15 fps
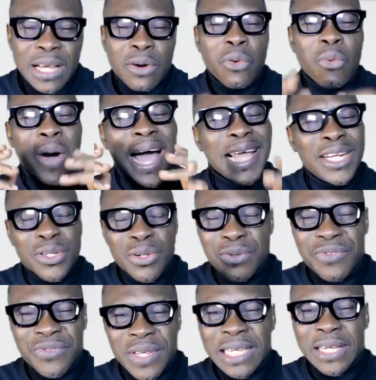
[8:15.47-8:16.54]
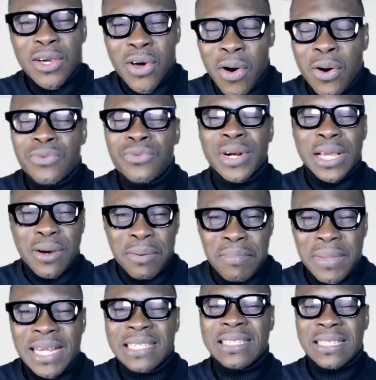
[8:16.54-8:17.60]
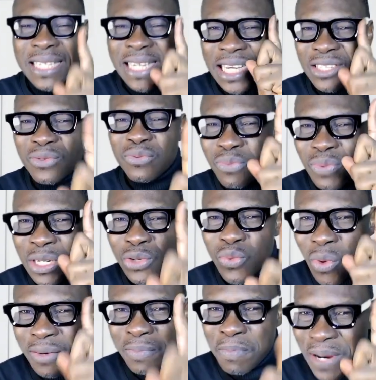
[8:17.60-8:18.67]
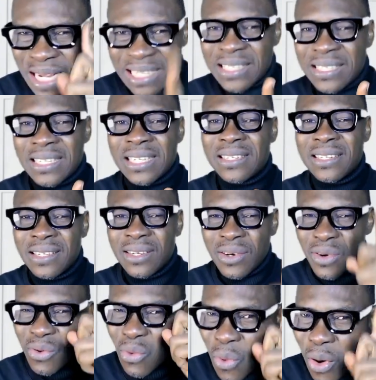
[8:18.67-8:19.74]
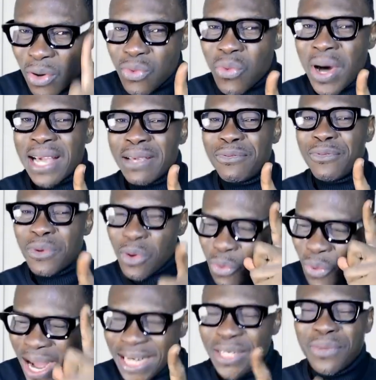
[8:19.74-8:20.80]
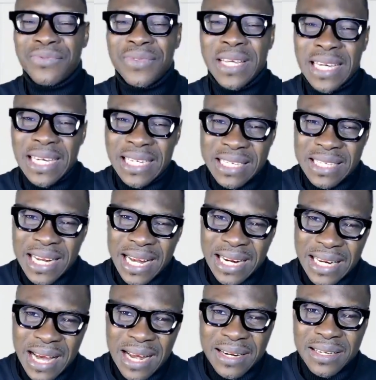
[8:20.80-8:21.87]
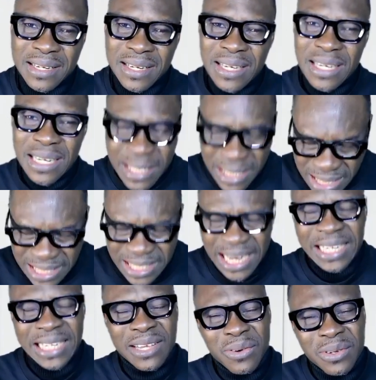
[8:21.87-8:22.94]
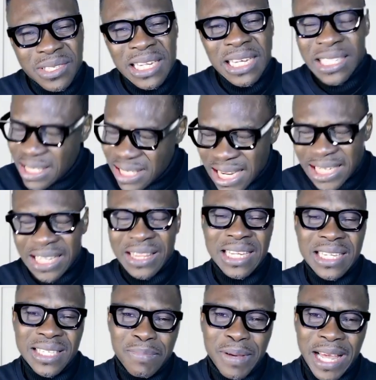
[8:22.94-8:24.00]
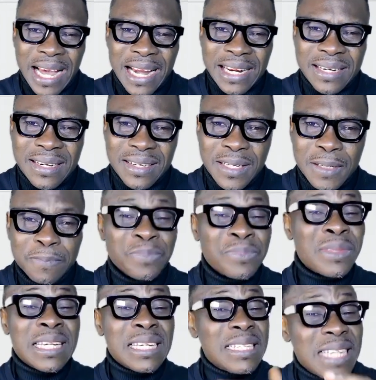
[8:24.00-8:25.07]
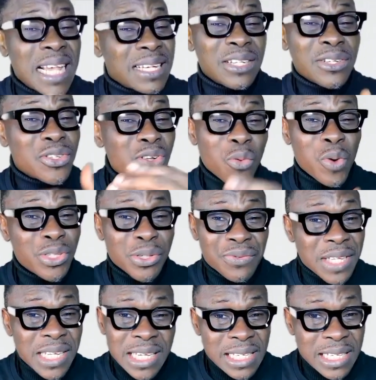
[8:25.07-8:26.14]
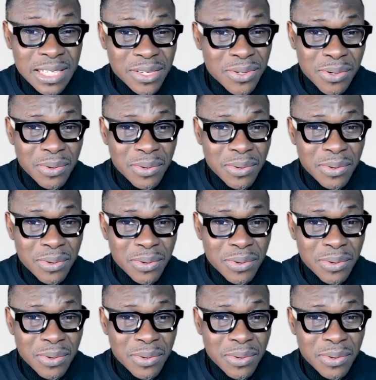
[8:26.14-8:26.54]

Why do you think God recommends sex with one person, one wife? Why do you think it is like that? These are the things behind it. Sex is not what you think it is.